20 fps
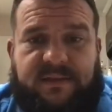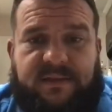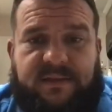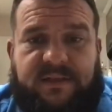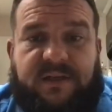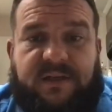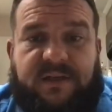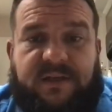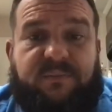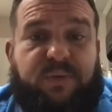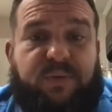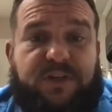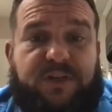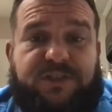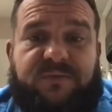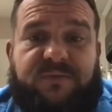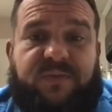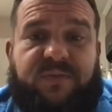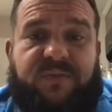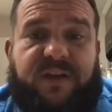Let's see,
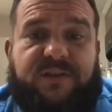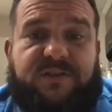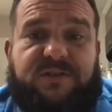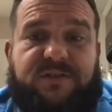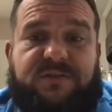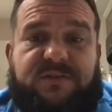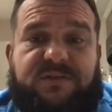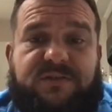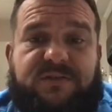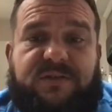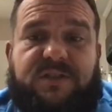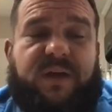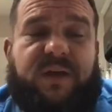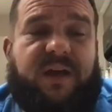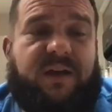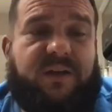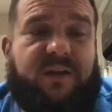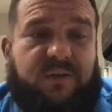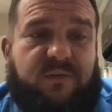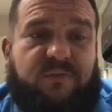compression fractures of
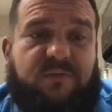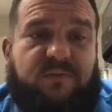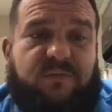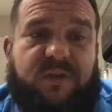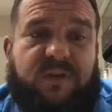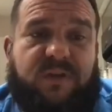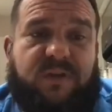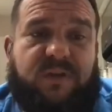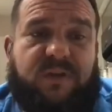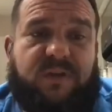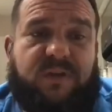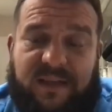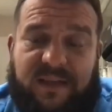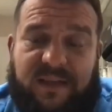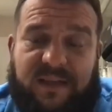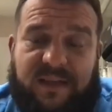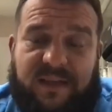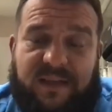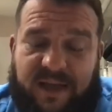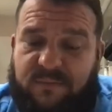the spine are a
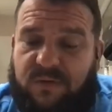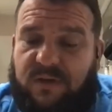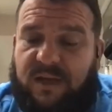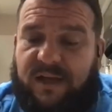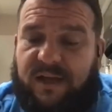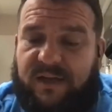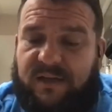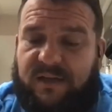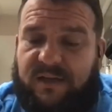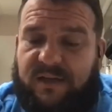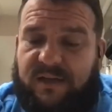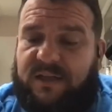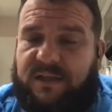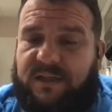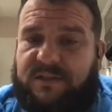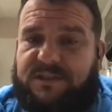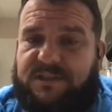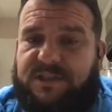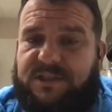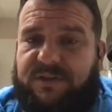lot more
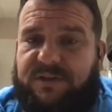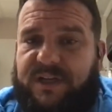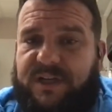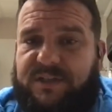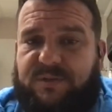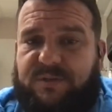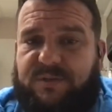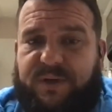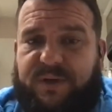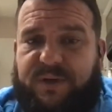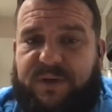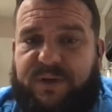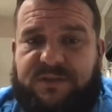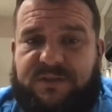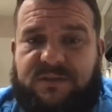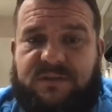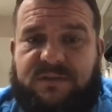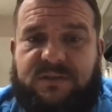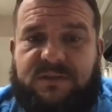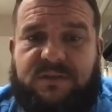likely in
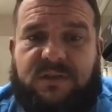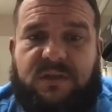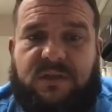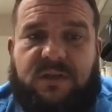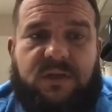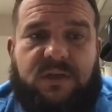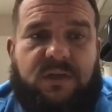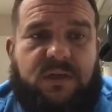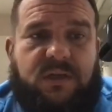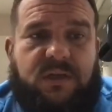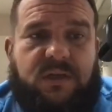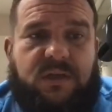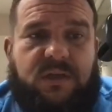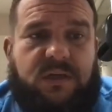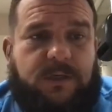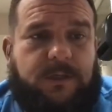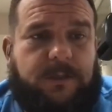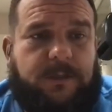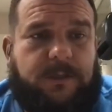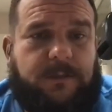geriatric patients.
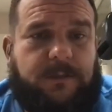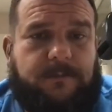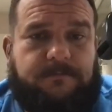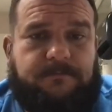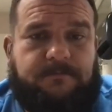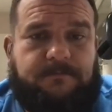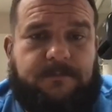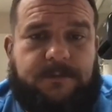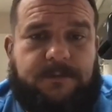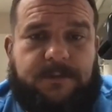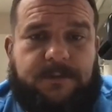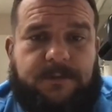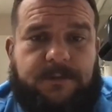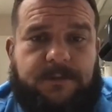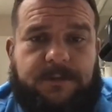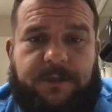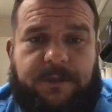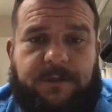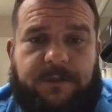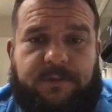
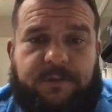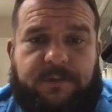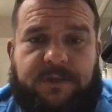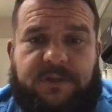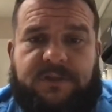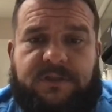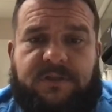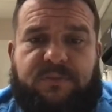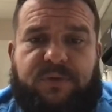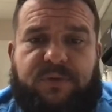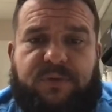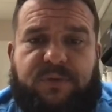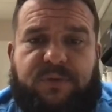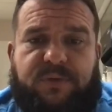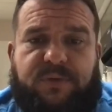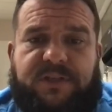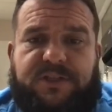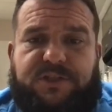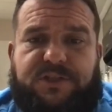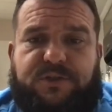Let's see here, because
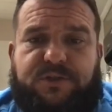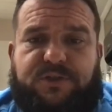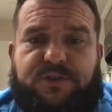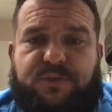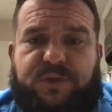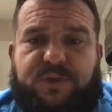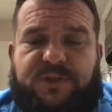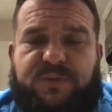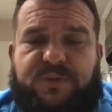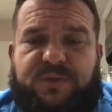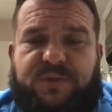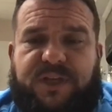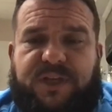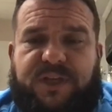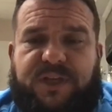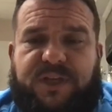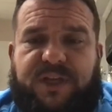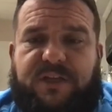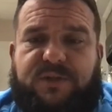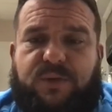of the brain tissue
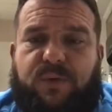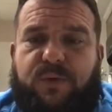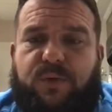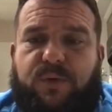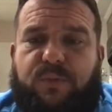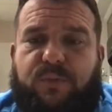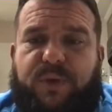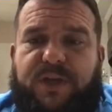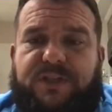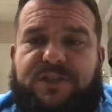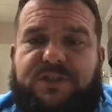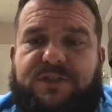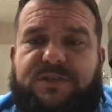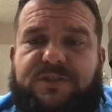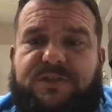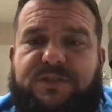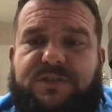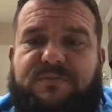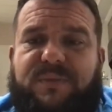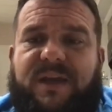shrinks with age, older
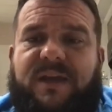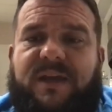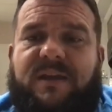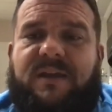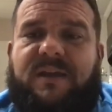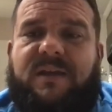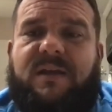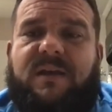patients